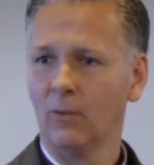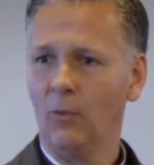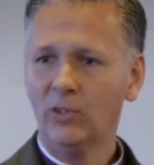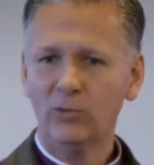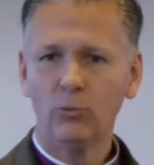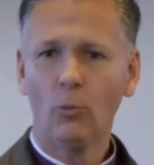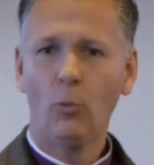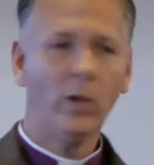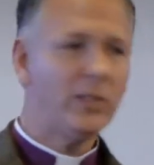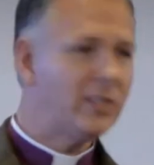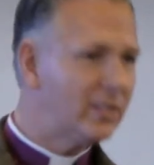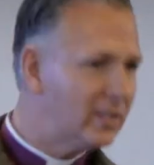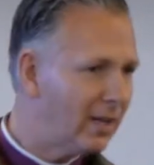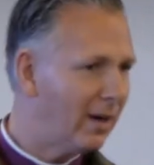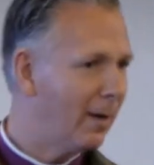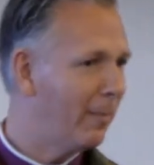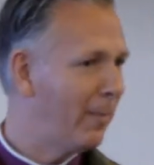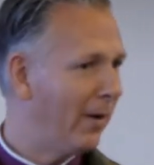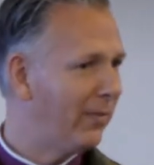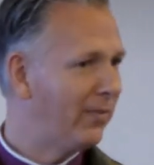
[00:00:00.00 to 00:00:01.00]
What's, what's
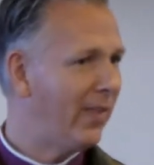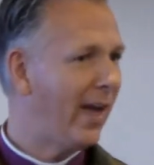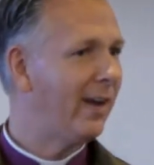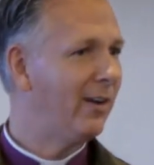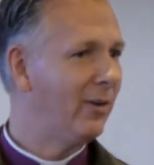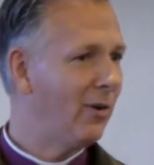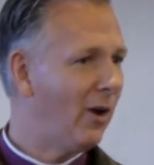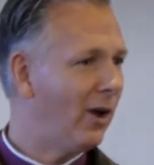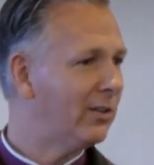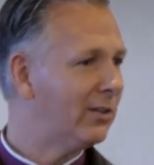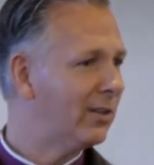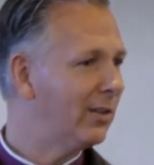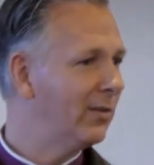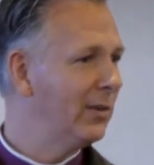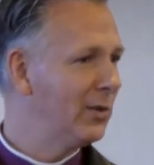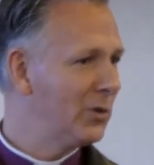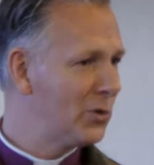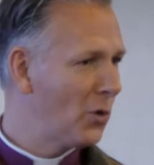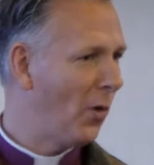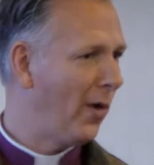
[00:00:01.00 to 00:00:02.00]
there about that not to
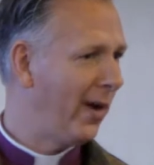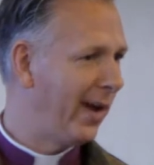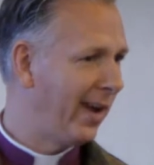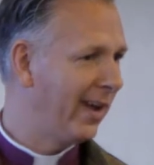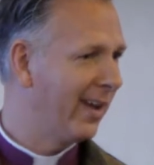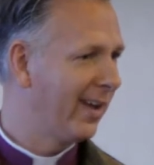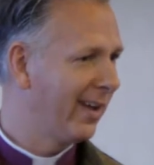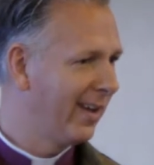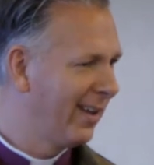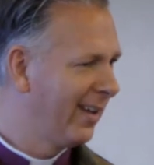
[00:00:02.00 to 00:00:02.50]
enjoy?